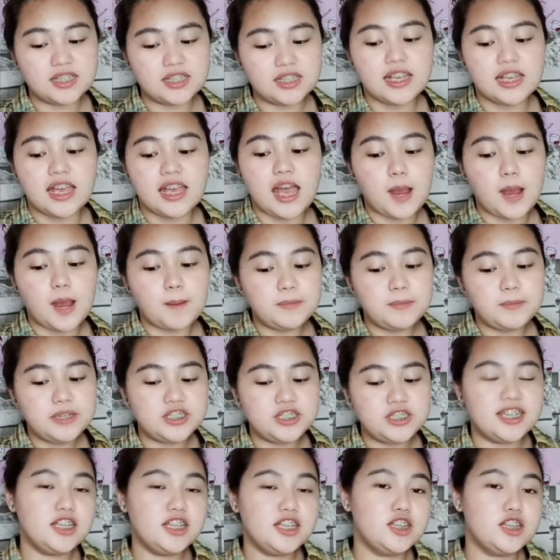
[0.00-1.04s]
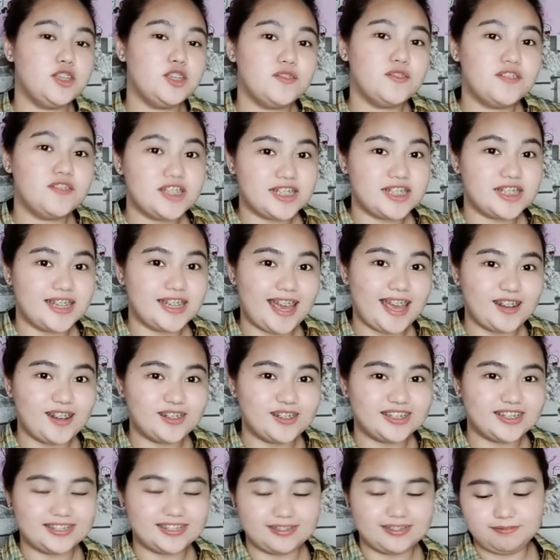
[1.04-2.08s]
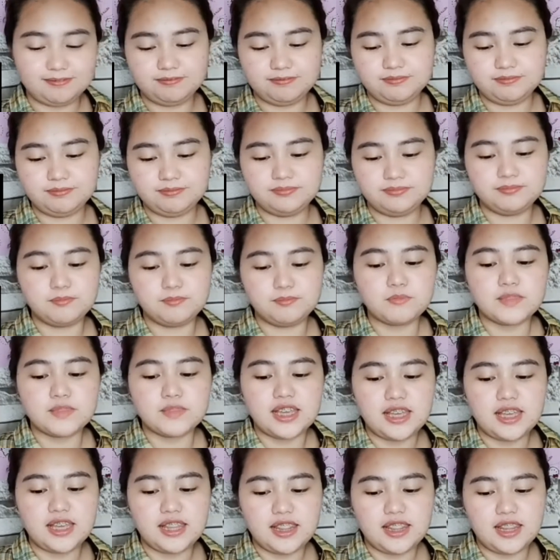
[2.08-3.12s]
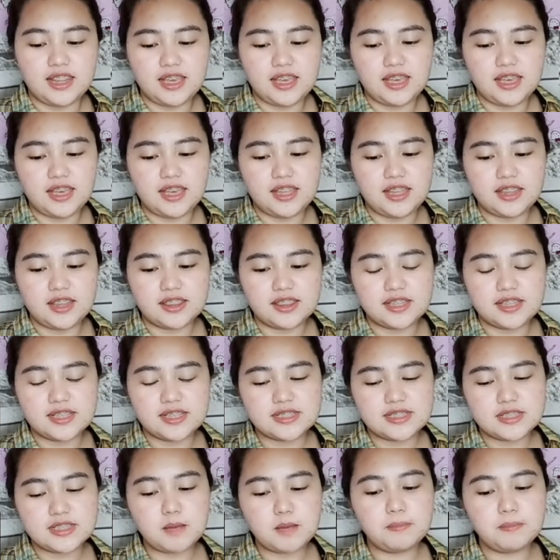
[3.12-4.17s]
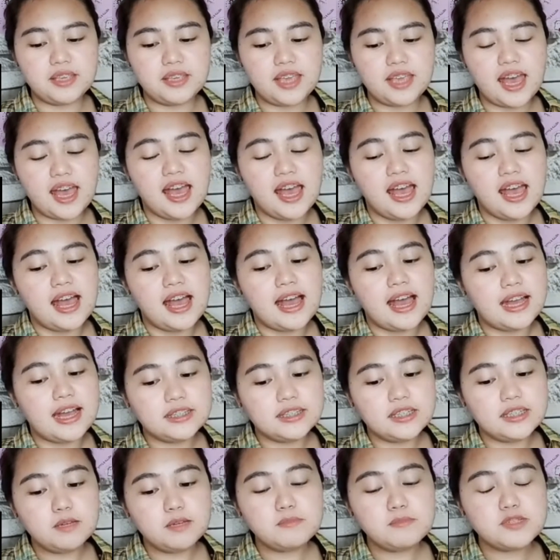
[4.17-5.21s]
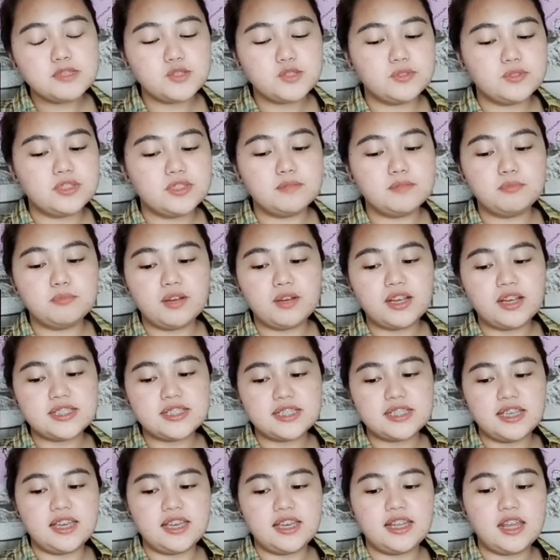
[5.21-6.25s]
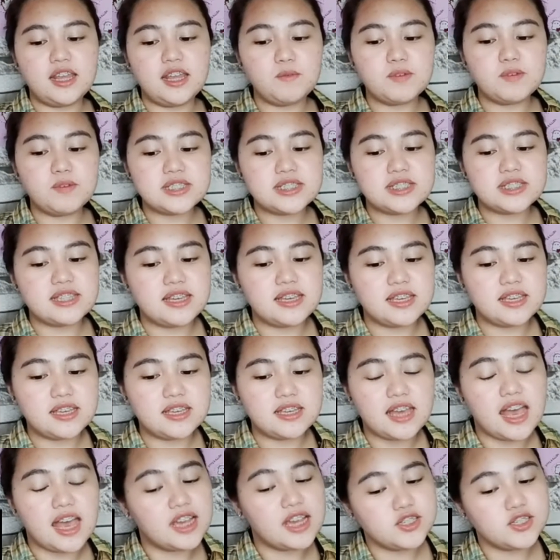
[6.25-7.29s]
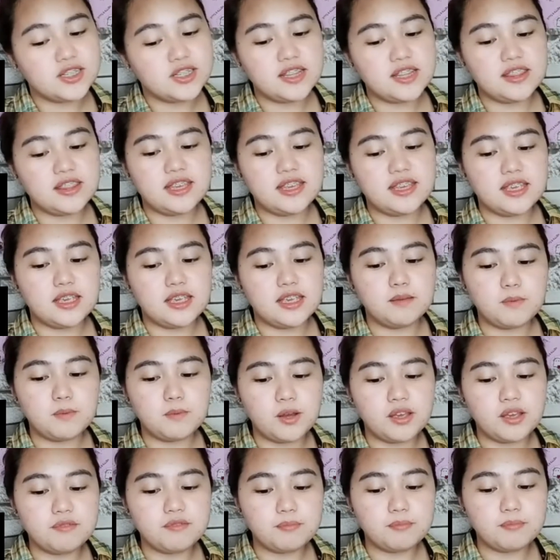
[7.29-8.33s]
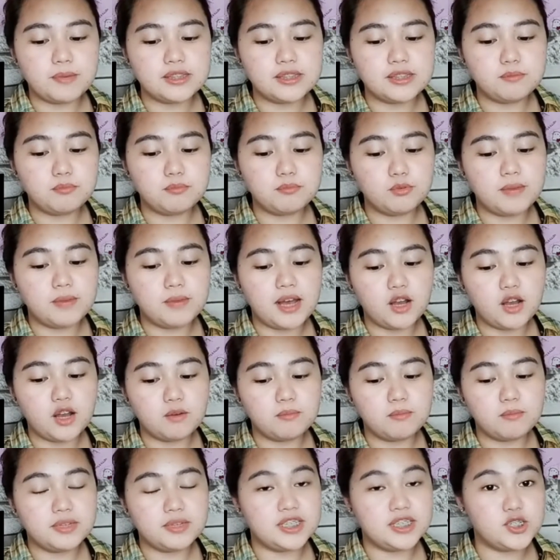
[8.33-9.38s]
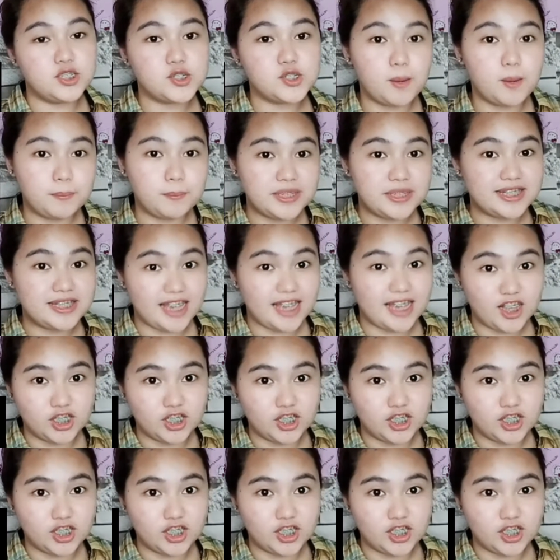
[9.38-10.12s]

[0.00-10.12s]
appreciate you reaching out. And then, sabi niya, ate, I'm a student po kasi, and I was actually thinking po, if pwede po ba akong maging Shopee seller.